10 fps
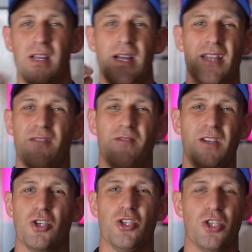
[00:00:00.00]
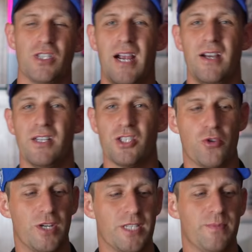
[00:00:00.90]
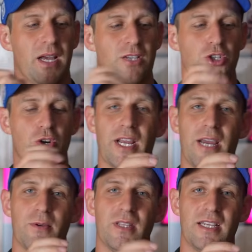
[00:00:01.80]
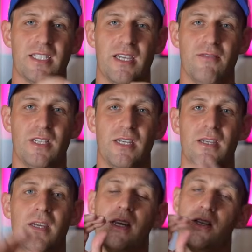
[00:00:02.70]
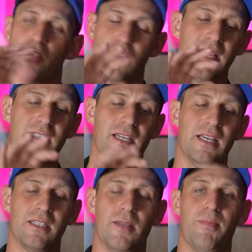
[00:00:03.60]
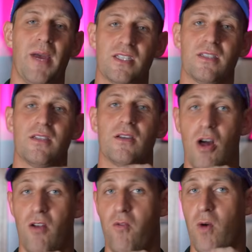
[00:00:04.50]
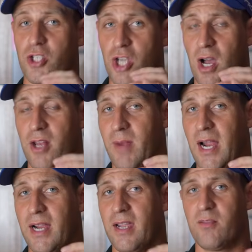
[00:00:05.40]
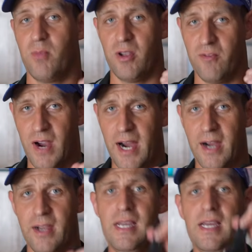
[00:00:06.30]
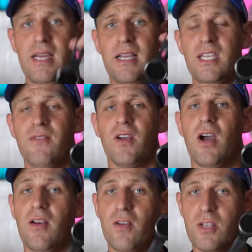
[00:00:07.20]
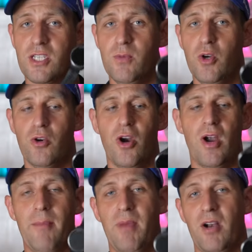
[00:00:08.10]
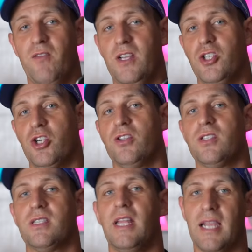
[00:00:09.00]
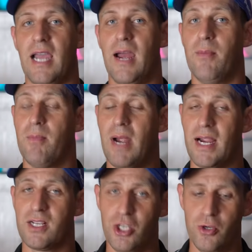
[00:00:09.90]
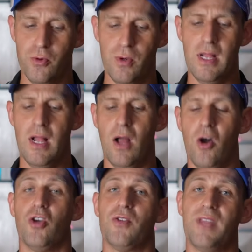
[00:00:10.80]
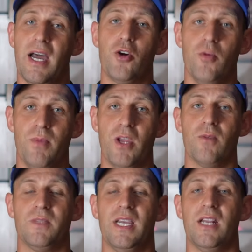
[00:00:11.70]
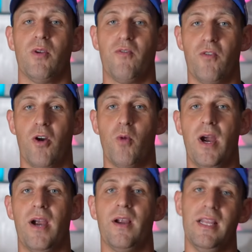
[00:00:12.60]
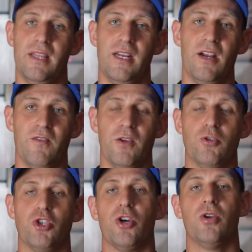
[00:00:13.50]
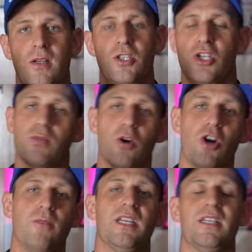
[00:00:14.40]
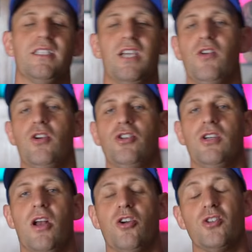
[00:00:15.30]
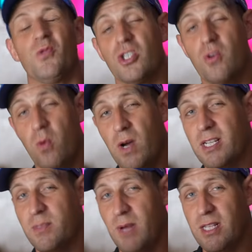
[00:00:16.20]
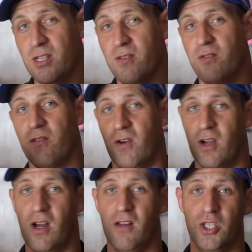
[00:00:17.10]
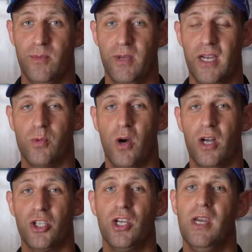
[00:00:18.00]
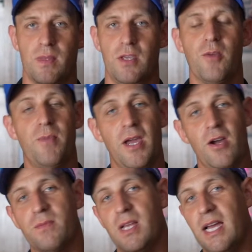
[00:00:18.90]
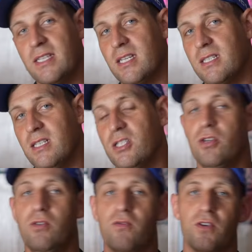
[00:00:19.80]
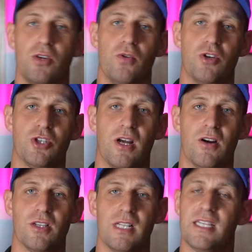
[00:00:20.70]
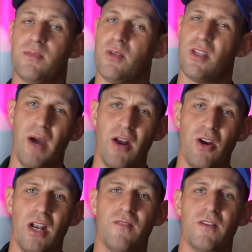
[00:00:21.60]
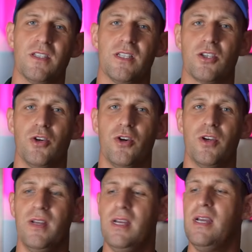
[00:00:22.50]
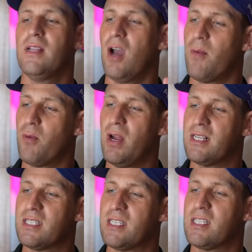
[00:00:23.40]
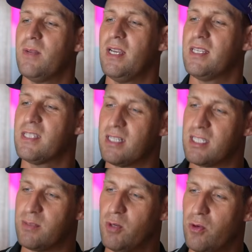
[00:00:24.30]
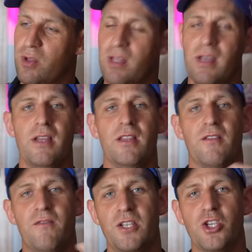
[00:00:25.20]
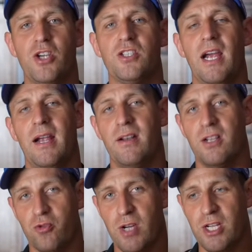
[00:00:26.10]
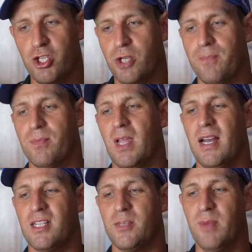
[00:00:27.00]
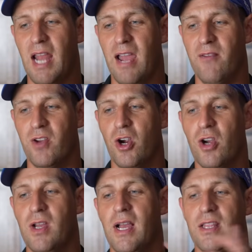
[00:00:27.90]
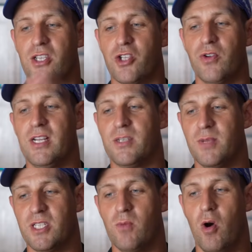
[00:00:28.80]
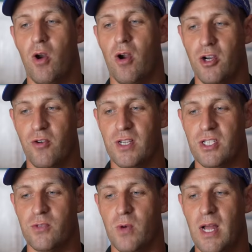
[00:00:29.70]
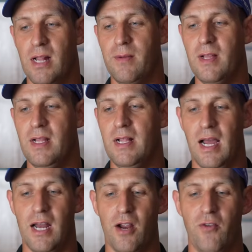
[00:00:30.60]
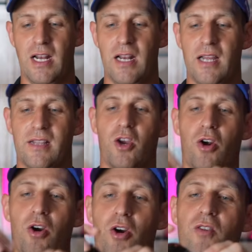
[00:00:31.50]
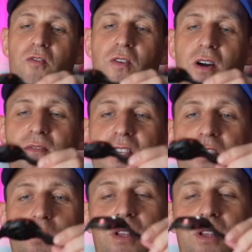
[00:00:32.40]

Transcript: and the features just aren't as crisp as you're going to get with the S70. So this is the best golf watch on the market by far. It's even got smoother better features than the Garmin Mark II, although that could be updated with firmware in the near future. So this one comes in at $700, which is quite expensive for a golf GPS watch. You can pick up the S62 for $200 less, but the battery life isn't as good, the operating system isn't as smooth, the features aren't as rich, and it's a bit heavier, and the screen is a bit smaller on your wrist as well. And I really like the curve of this one